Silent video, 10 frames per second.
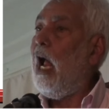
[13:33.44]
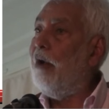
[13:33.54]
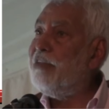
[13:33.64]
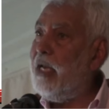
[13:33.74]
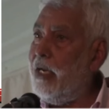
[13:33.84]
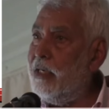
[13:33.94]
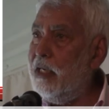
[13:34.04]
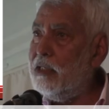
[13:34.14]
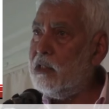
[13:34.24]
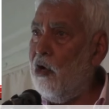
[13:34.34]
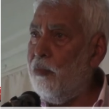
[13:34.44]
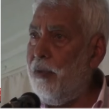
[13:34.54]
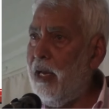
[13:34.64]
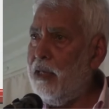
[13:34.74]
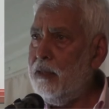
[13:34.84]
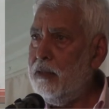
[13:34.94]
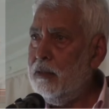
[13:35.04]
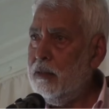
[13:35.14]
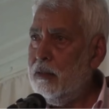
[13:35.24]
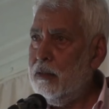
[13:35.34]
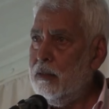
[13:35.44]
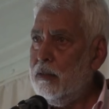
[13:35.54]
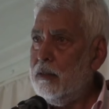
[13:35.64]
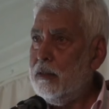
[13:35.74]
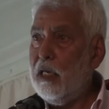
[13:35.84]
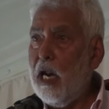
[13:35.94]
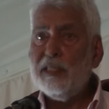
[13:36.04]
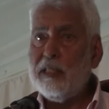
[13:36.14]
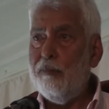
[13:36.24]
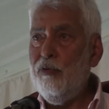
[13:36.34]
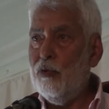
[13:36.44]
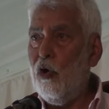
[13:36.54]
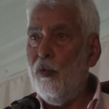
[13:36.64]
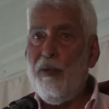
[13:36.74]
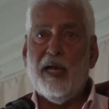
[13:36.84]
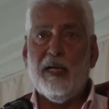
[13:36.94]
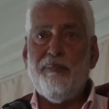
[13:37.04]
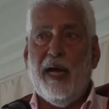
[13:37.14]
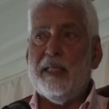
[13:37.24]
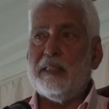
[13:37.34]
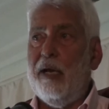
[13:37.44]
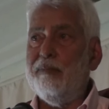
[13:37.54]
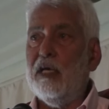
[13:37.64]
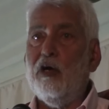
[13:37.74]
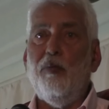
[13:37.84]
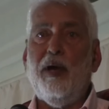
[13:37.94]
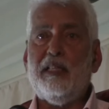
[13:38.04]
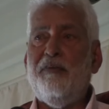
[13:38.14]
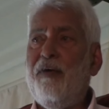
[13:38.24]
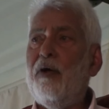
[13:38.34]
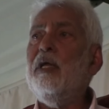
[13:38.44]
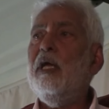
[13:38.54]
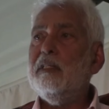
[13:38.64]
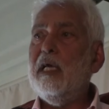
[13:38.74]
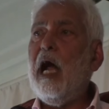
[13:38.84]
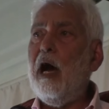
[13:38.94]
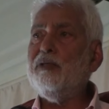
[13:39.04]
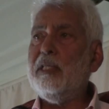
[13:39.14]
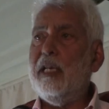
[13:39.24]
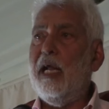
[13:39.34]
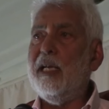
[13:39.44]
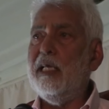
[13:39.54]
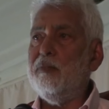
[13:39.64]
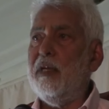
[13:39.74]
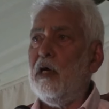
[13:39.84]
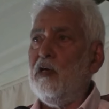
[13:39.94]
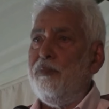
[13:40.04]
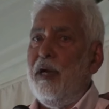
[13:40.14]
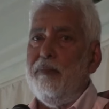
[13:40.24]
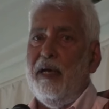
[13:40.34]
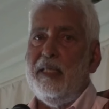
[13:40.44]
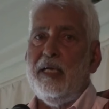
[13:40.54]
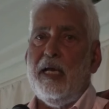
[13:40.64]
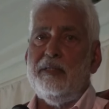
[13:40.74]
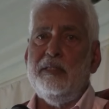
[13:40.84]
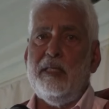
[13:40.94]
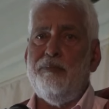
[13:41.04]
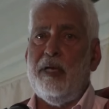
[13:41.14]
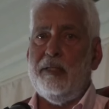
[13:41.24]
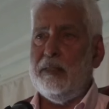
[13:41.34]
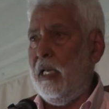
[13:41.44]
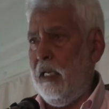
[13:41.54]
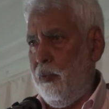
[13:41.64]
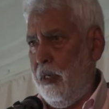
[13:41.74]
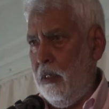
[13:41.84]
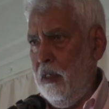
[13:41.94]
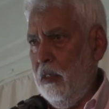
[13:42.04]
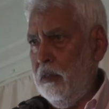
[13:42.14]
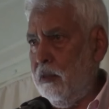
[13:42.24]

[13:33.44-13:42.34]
Have the Indians gone back? There are some who go back, and by the time they go back, they found their house and land has been occupied by their cousins and brothers anyway.